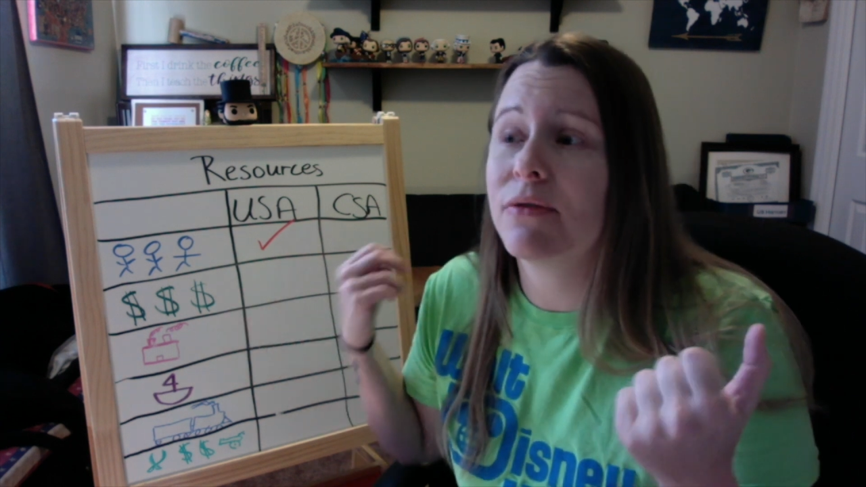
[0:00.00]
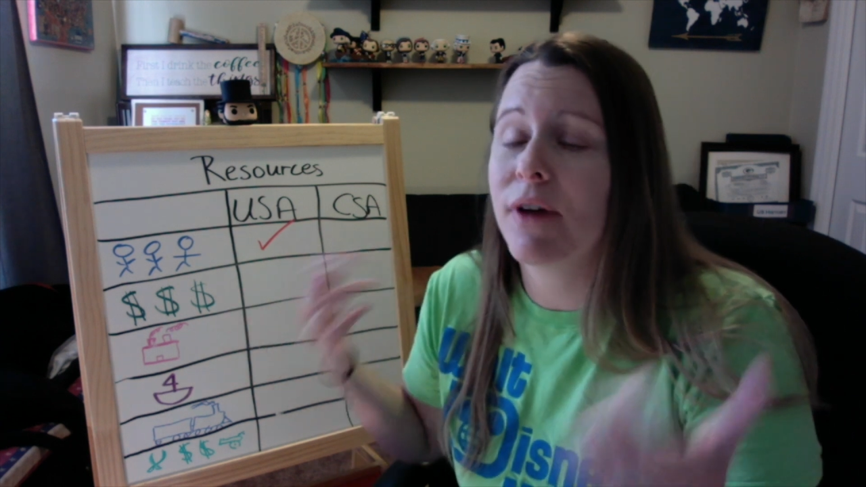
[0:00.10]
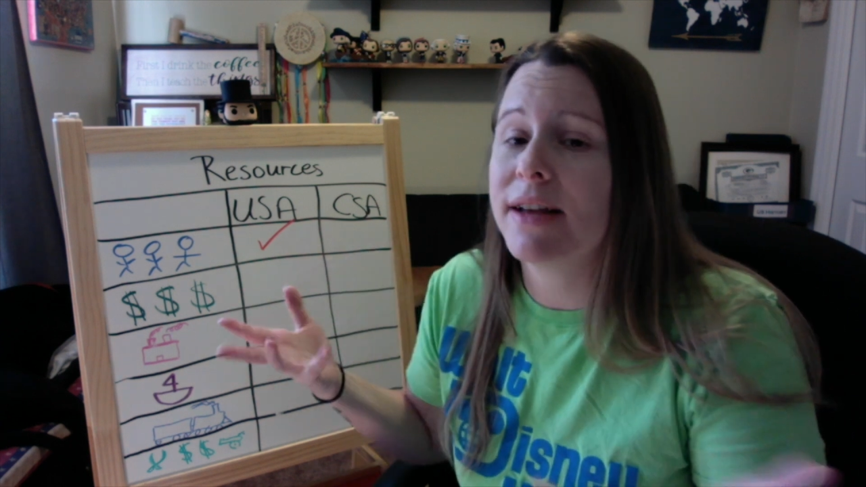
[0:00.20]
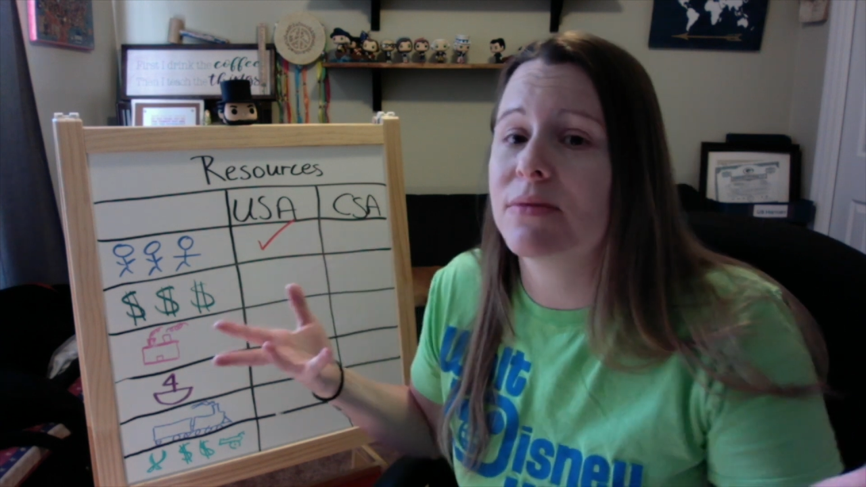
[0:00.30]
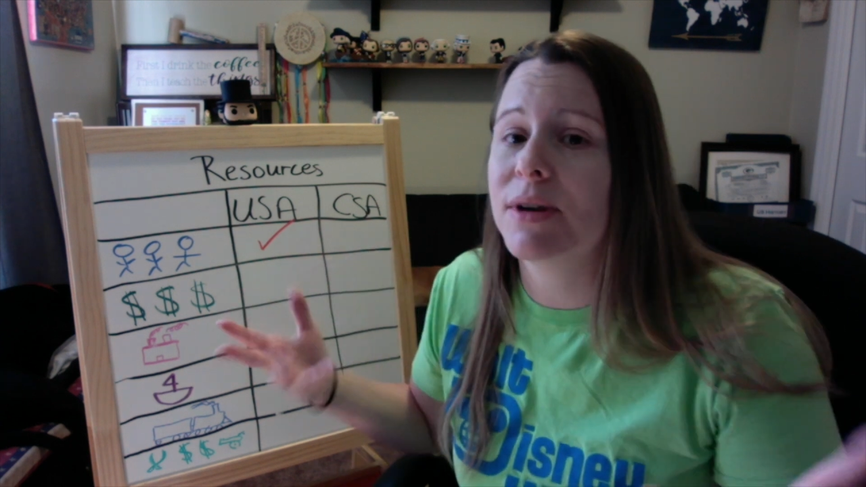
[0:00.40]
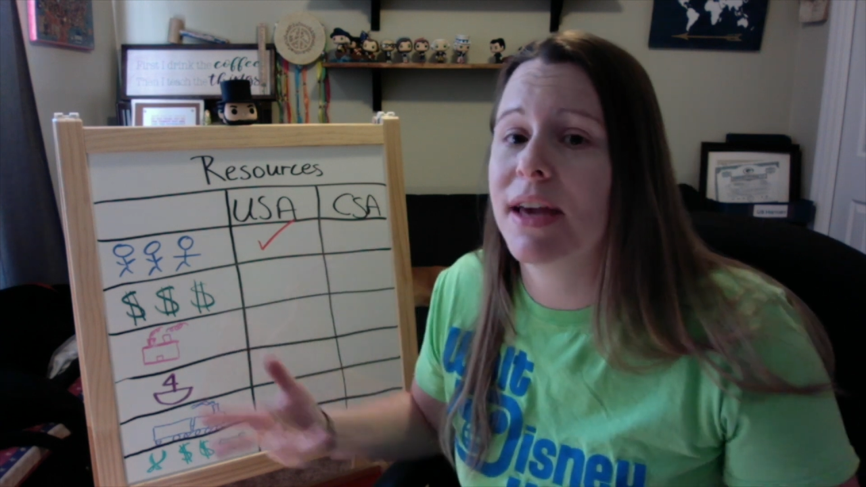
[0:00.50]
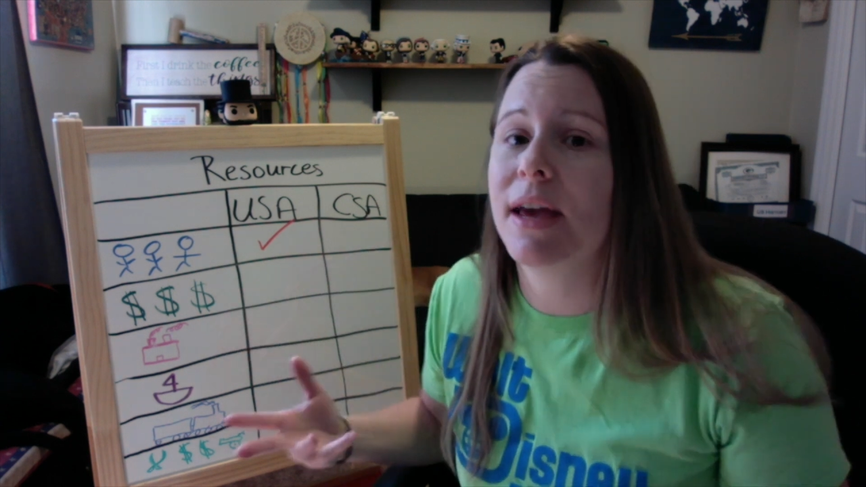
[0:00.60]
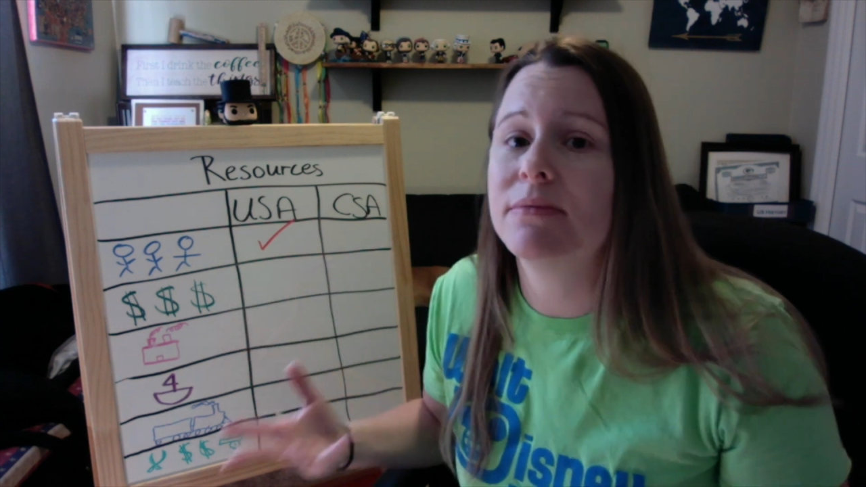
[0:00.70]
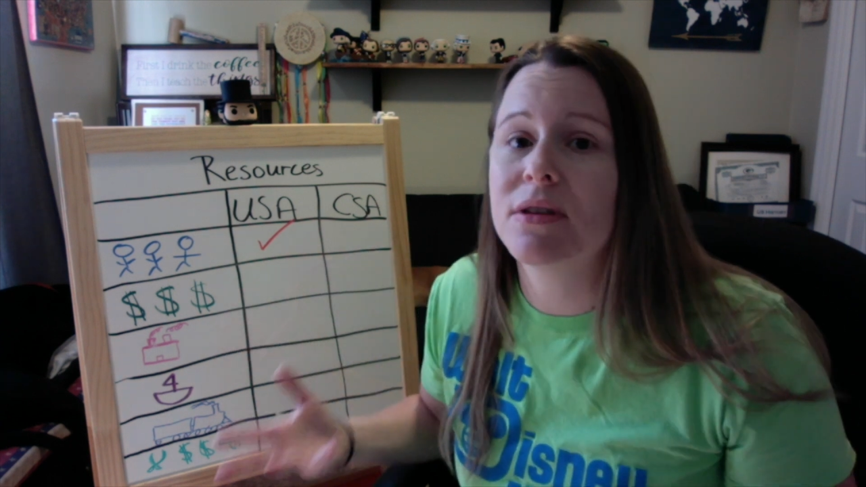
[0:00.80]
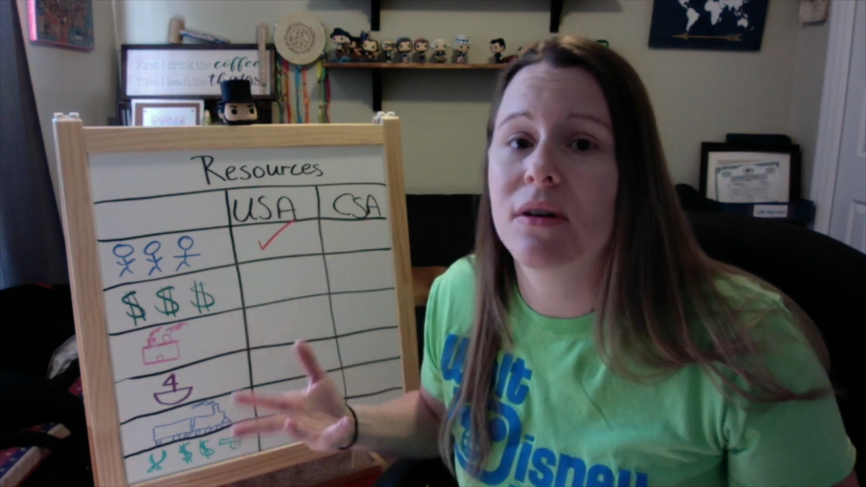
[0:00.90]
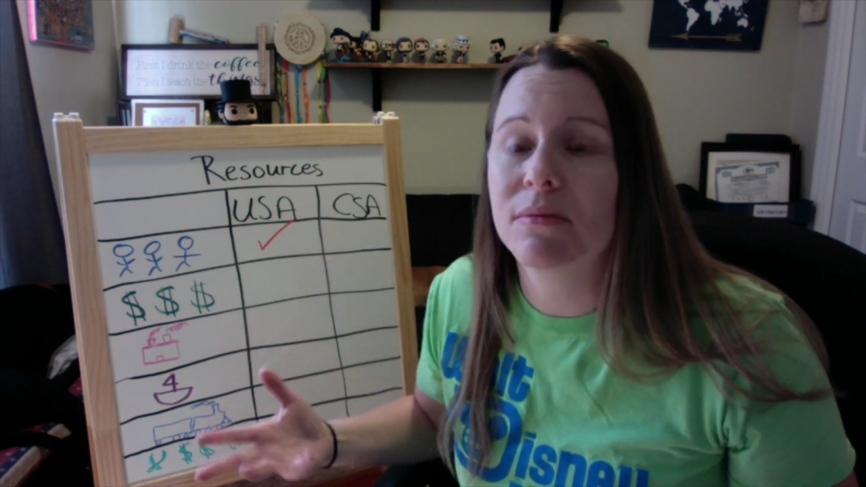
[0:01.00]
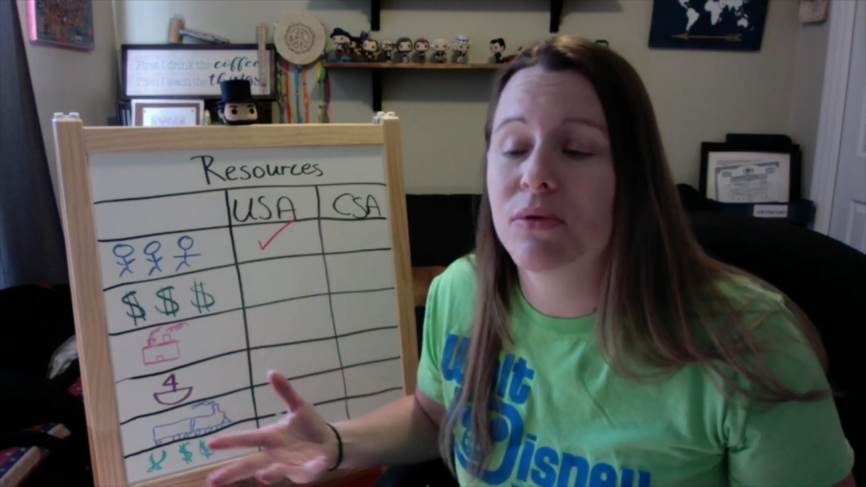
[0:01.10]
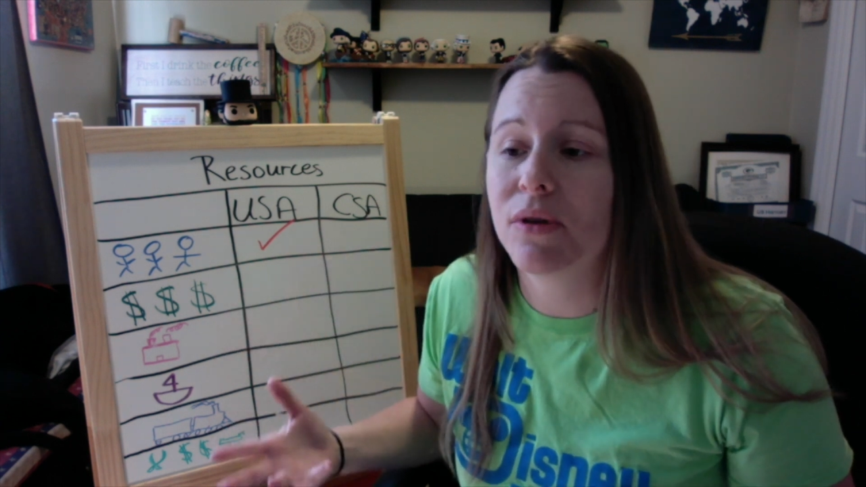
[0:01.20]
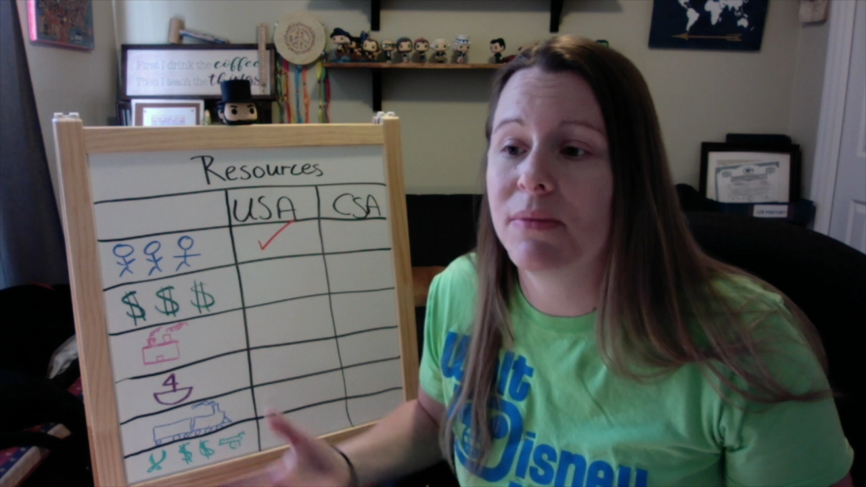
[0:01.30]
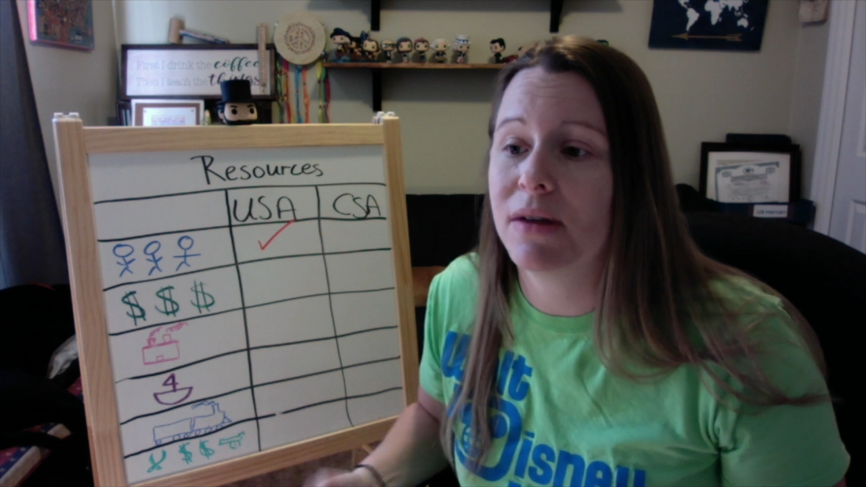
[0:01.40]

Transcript: rights when it came to their employment.